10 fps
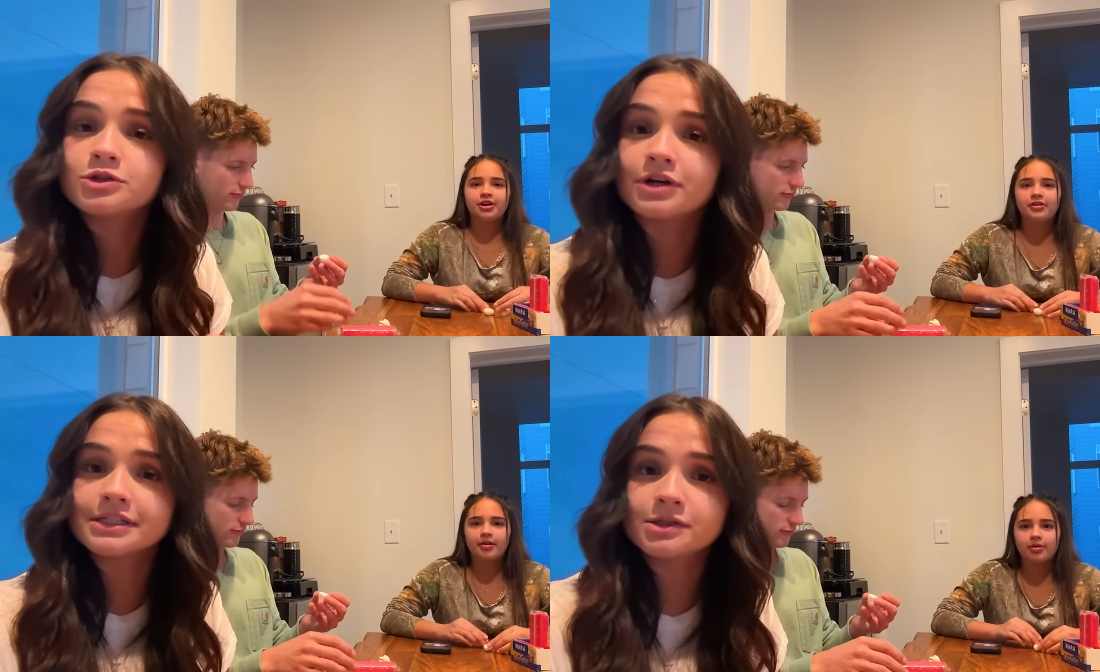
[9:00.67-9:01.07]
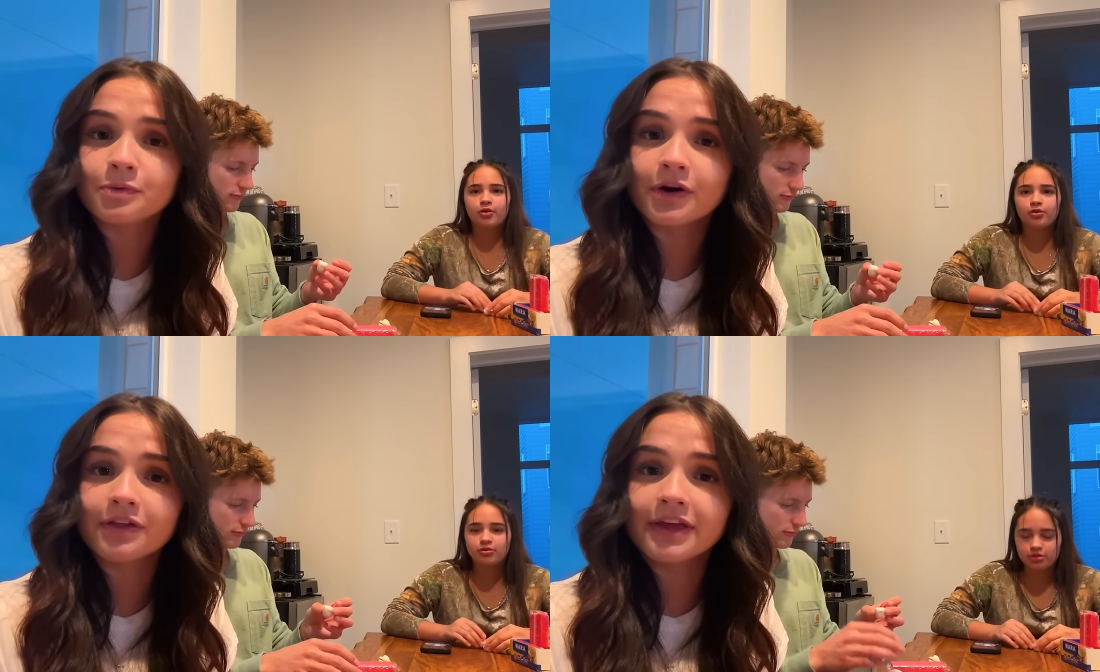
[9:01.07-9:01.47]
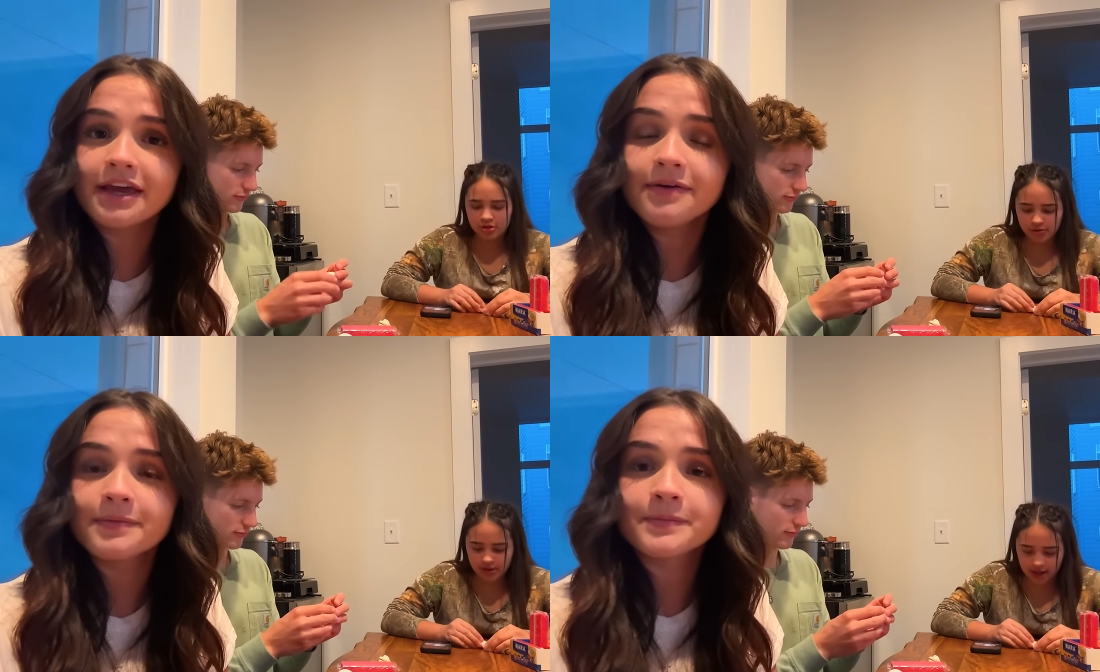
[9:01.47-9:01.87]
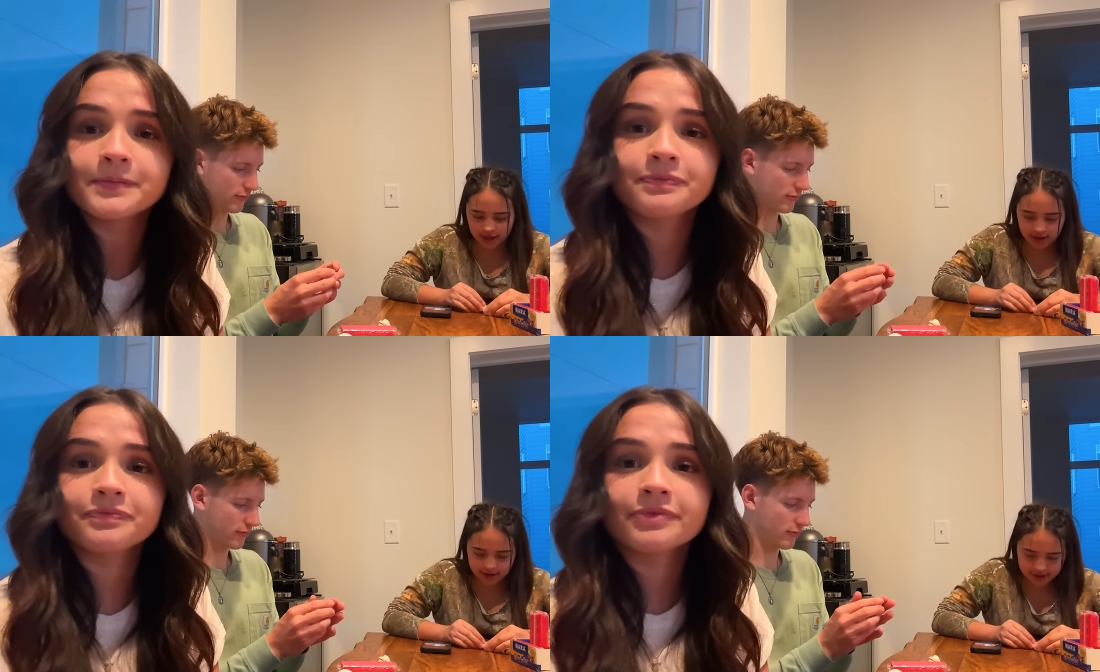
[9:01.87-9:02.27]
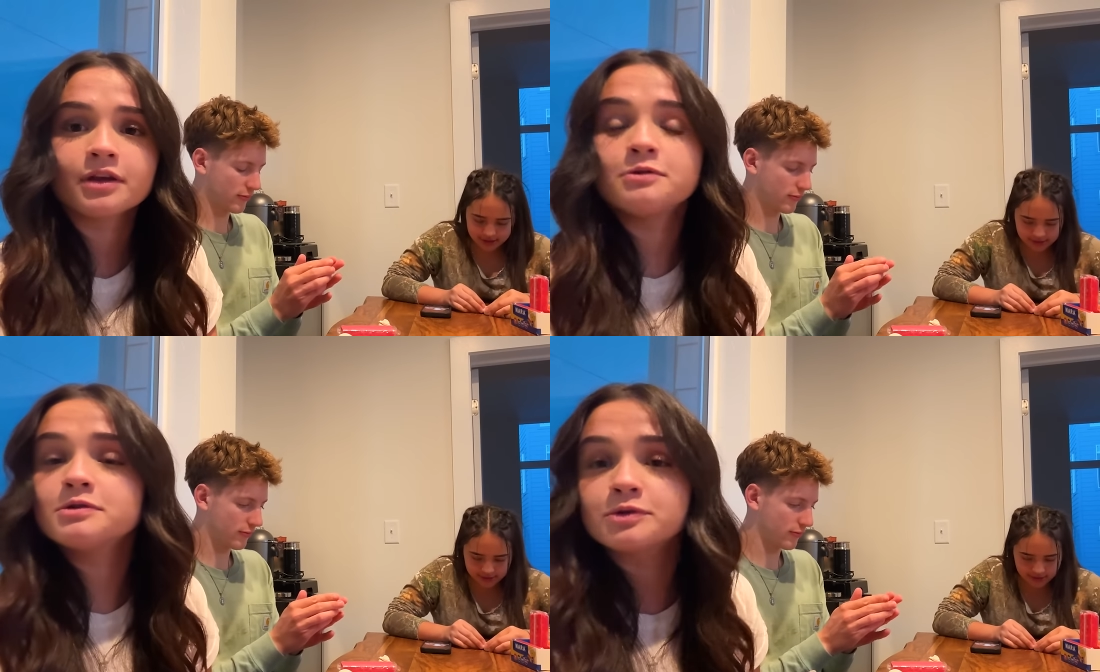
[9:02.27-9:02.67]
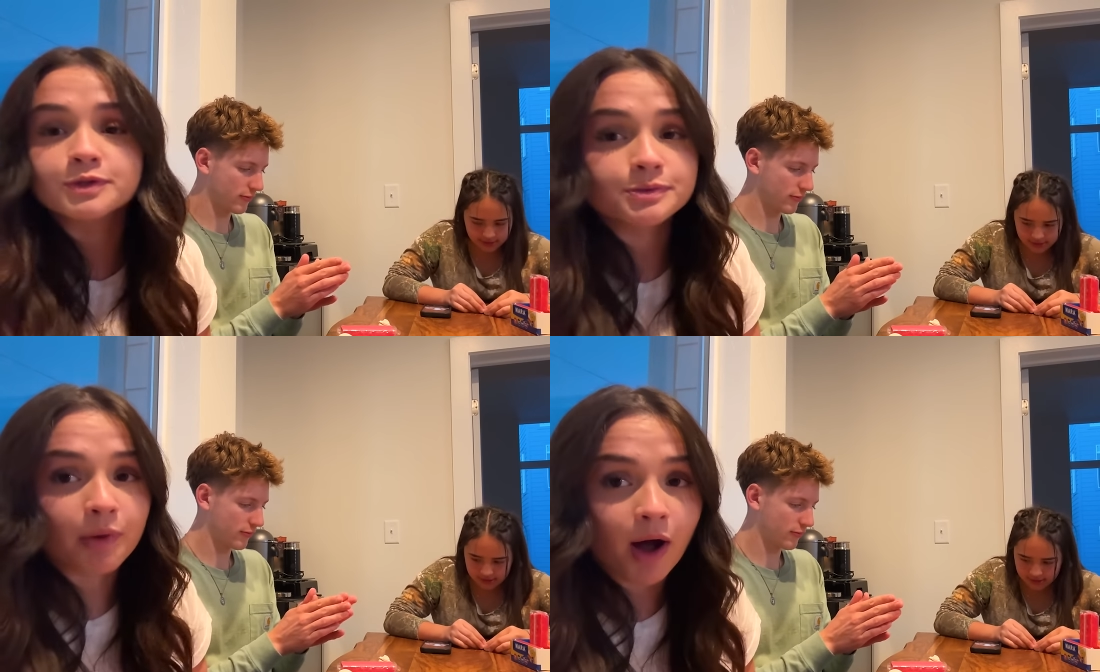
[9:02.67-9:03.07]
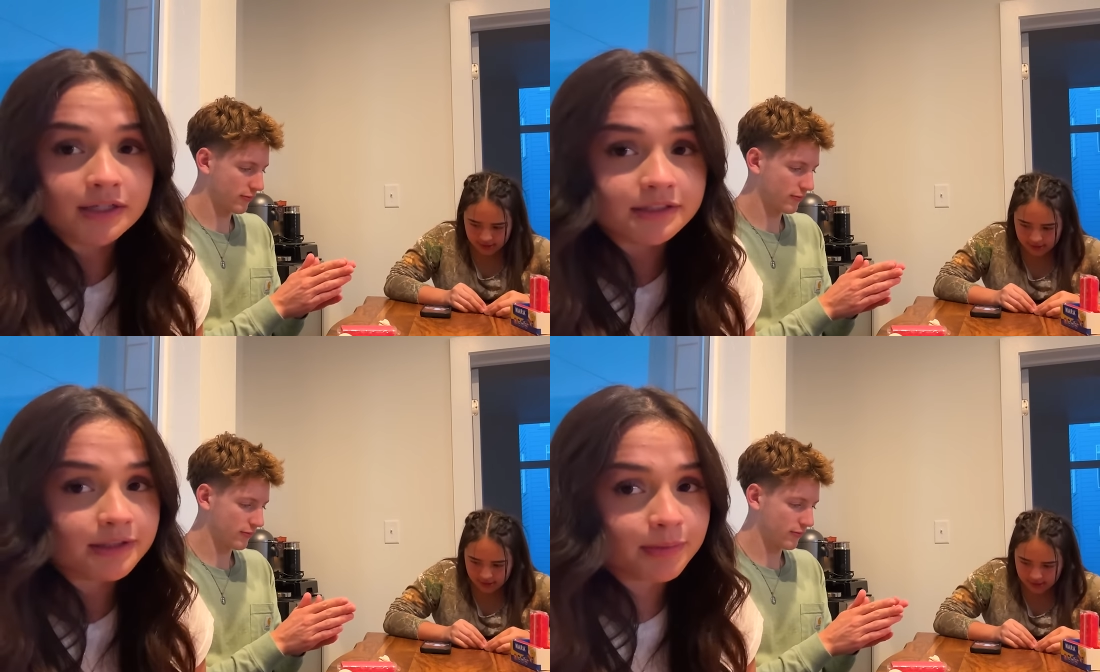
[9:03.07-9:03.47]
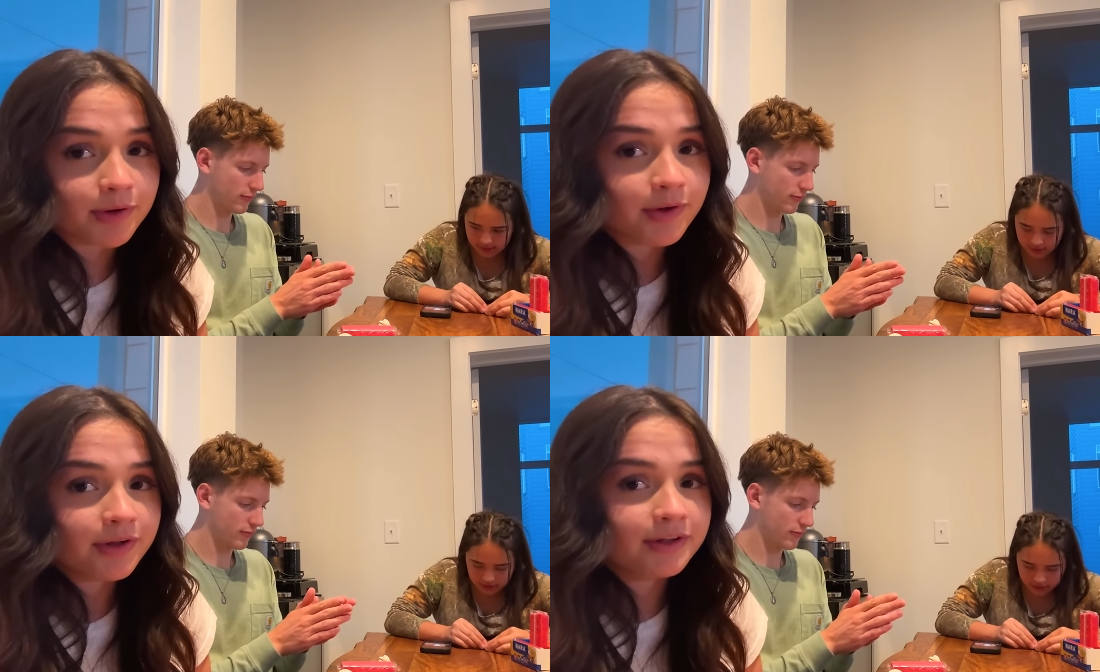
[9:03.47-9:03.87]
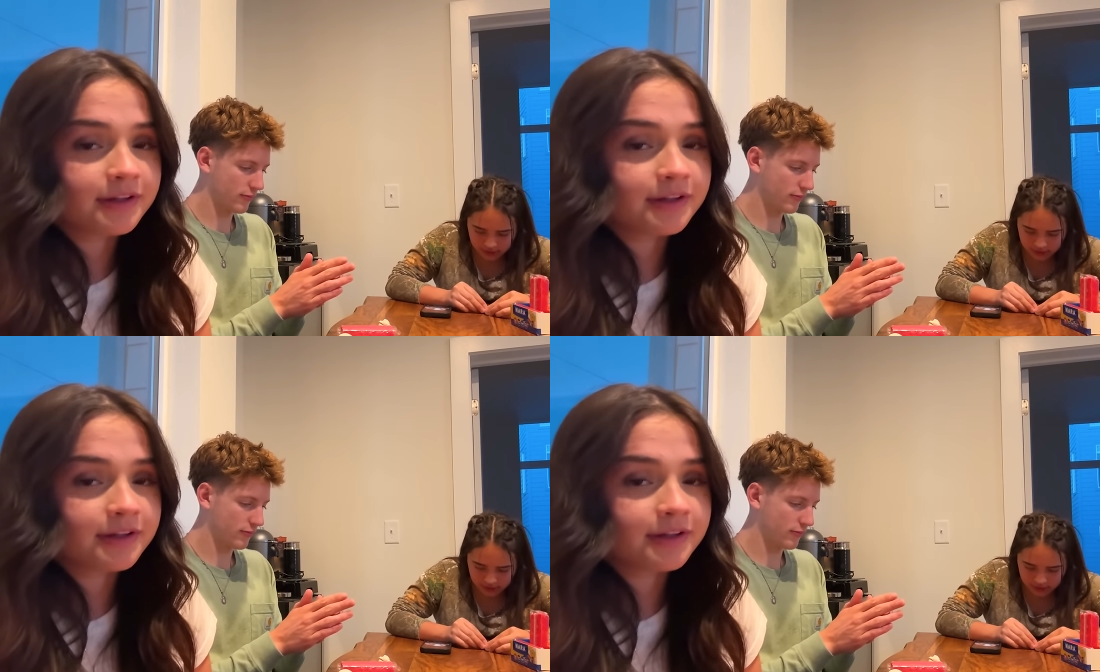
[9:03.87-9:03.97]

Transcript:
Speaker 1: trustworthy, true, true colors, who's responsible, true